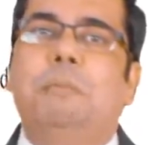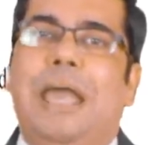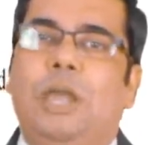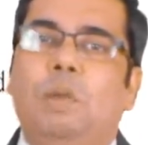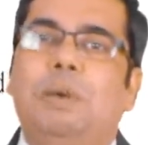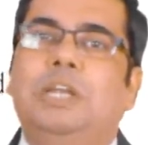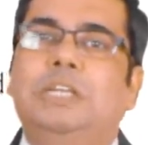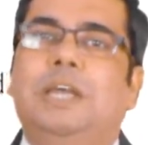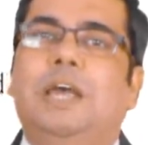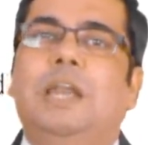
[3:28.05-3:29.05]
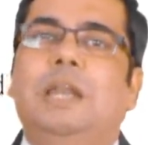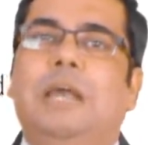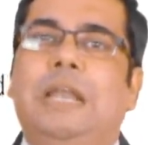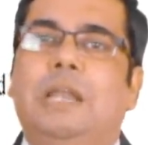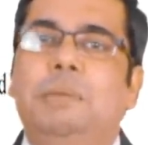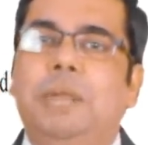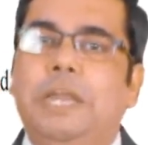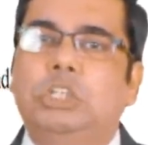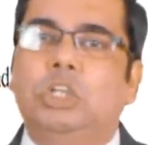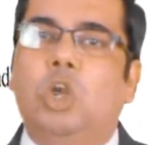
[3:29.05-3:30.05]
microbiological
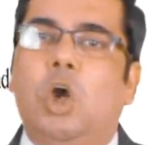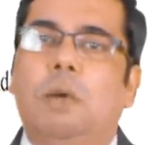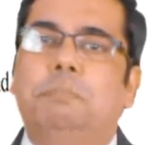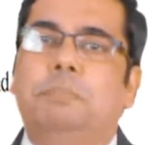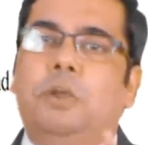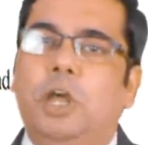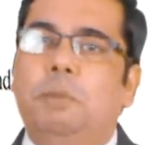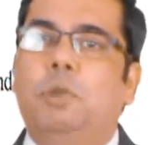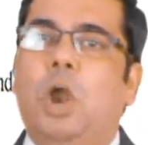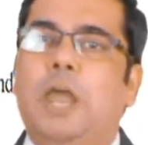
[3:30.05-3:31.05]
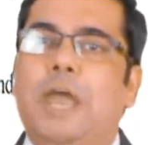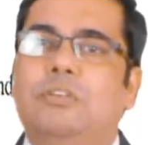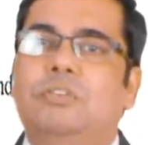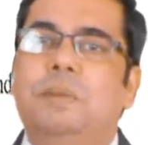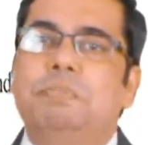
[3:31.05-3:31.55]
contamination of drug products